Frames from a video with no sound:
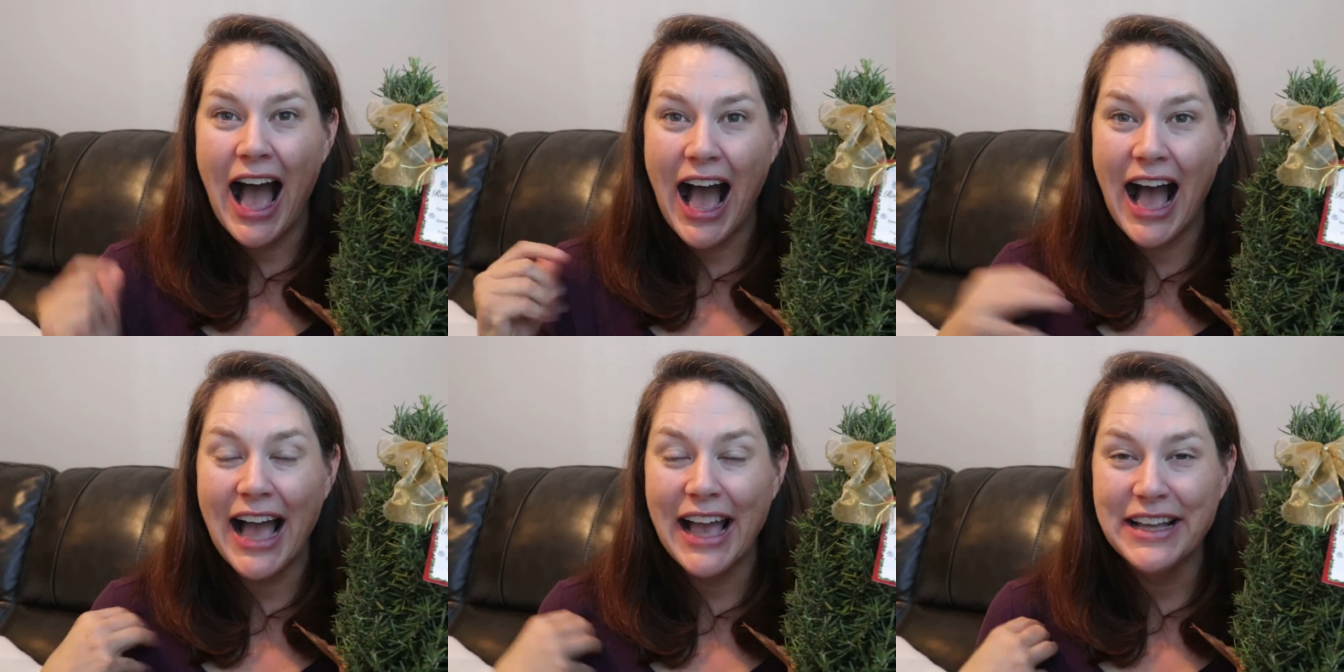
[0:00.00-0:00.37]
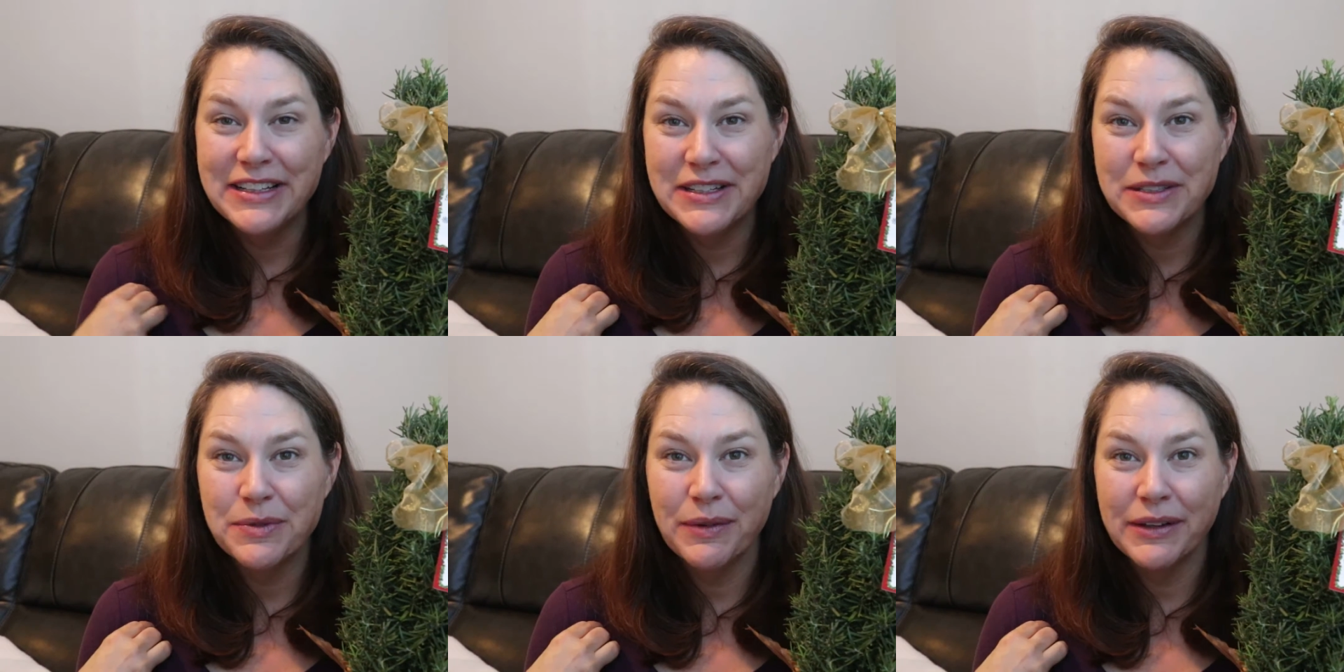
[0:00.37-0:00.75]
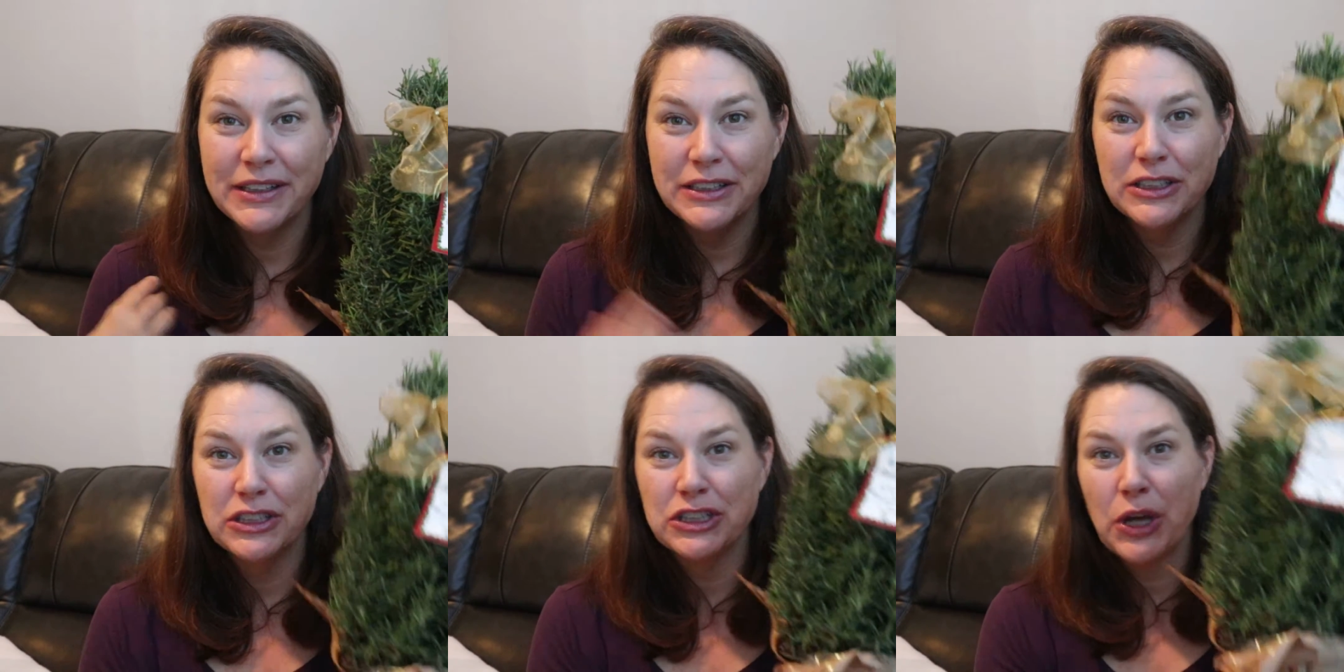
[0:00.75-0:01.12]
I just
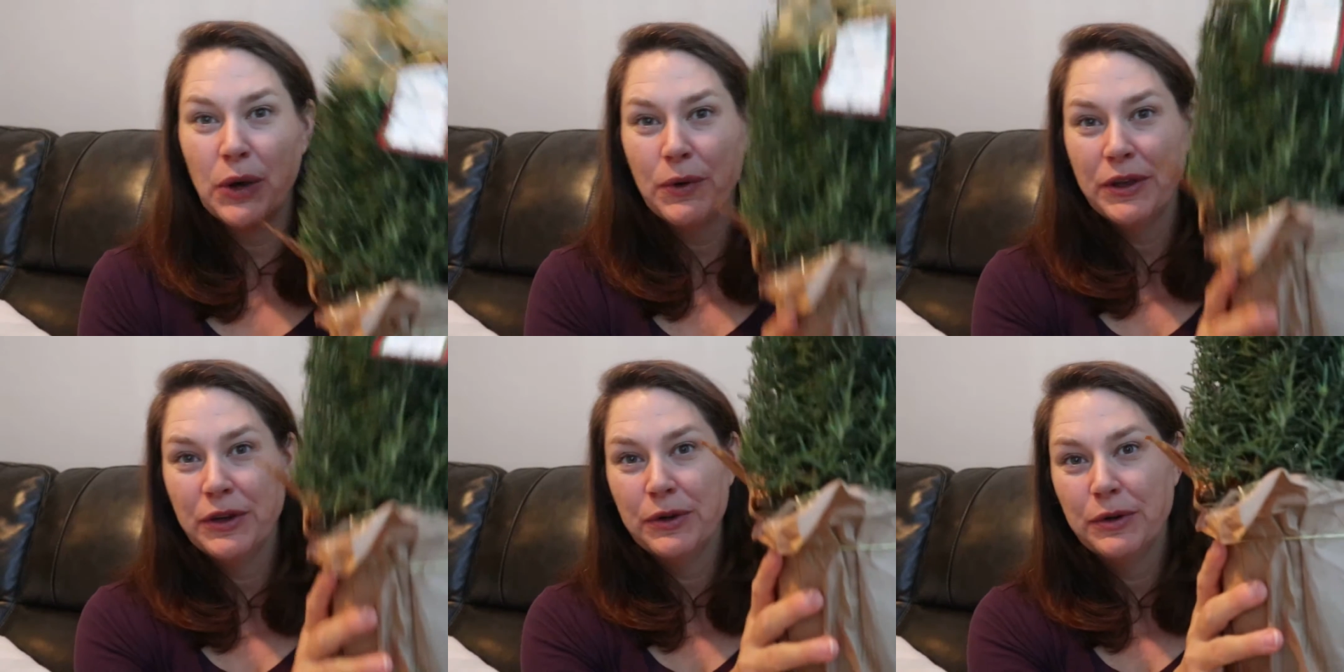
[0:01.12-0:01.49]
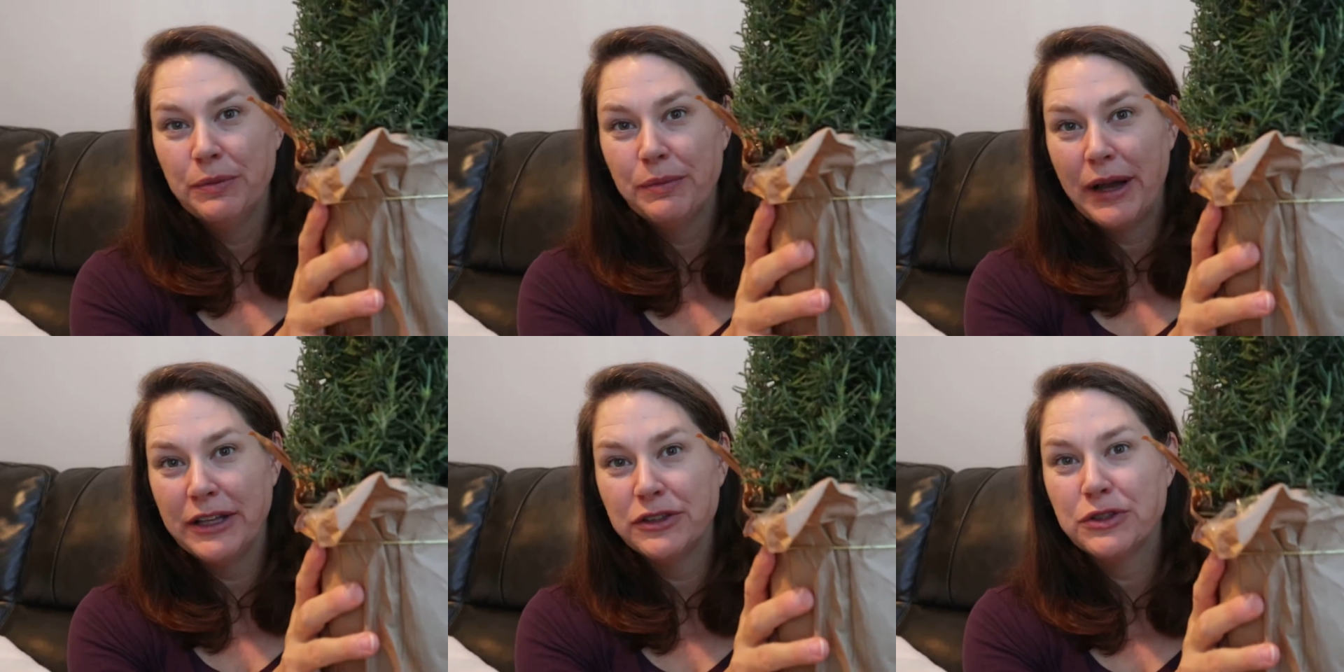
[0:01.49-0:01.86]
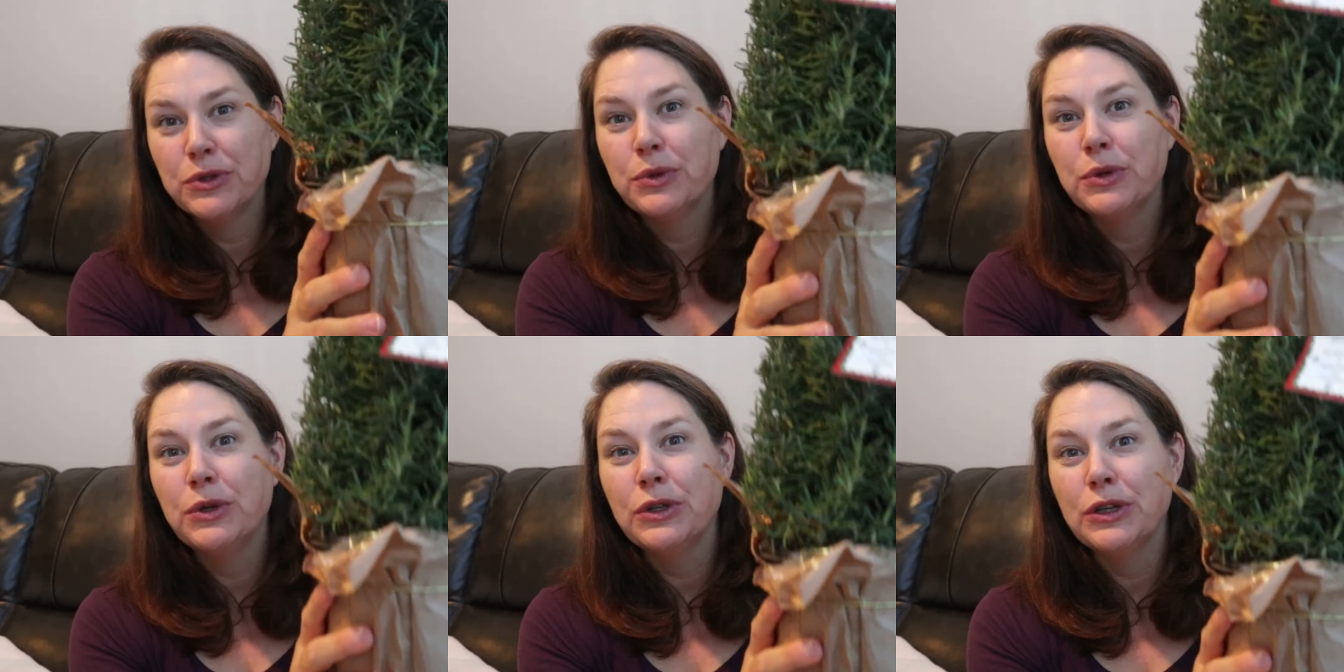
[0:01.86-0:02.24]
wanted to show you my
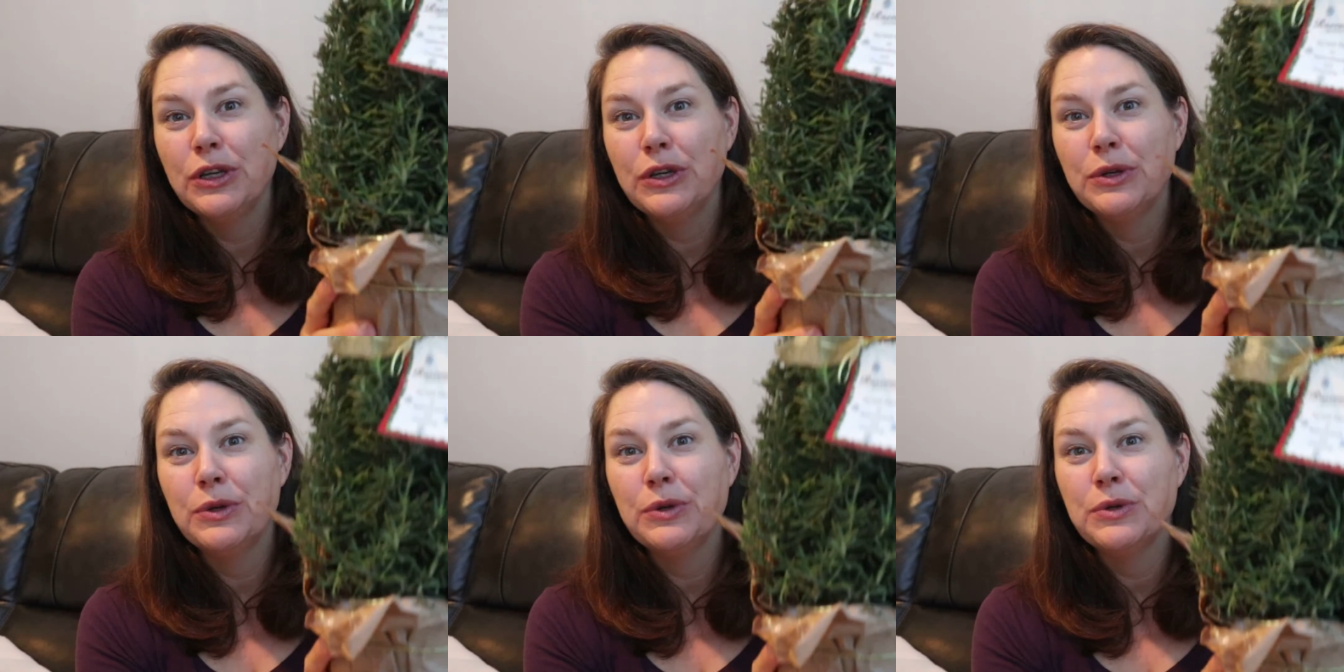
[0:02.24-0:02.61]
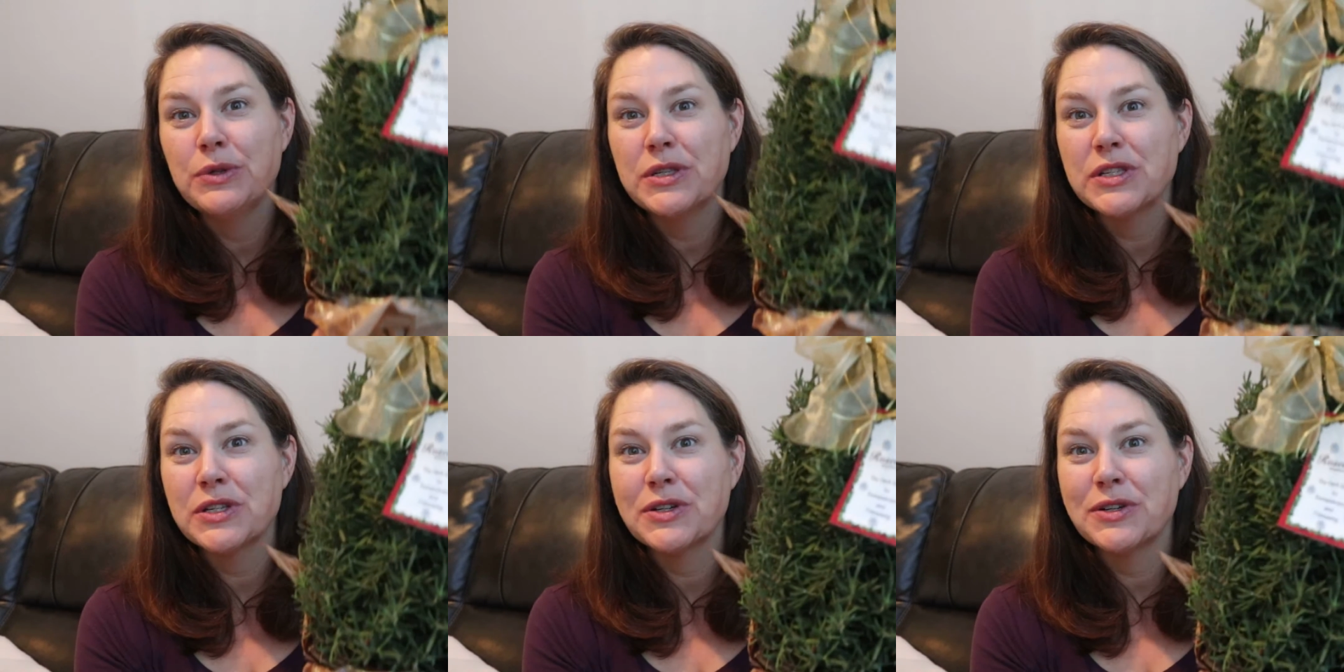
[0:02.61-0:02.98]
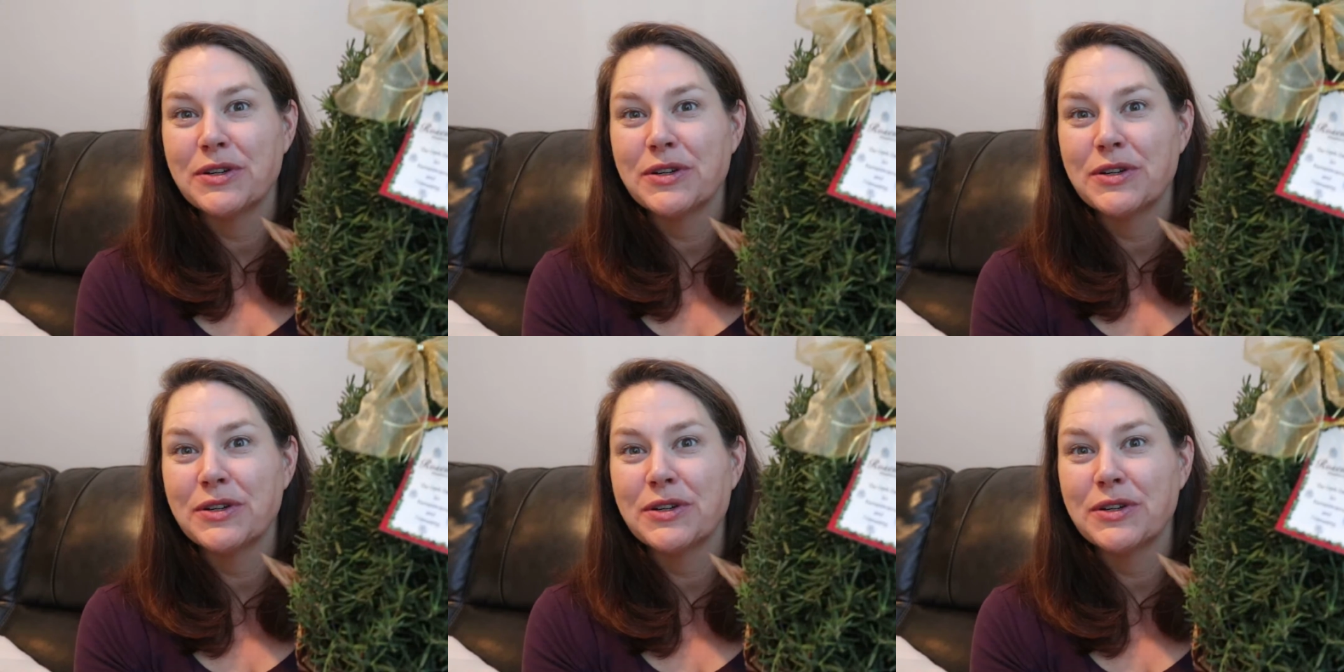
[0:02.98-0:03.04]
dual use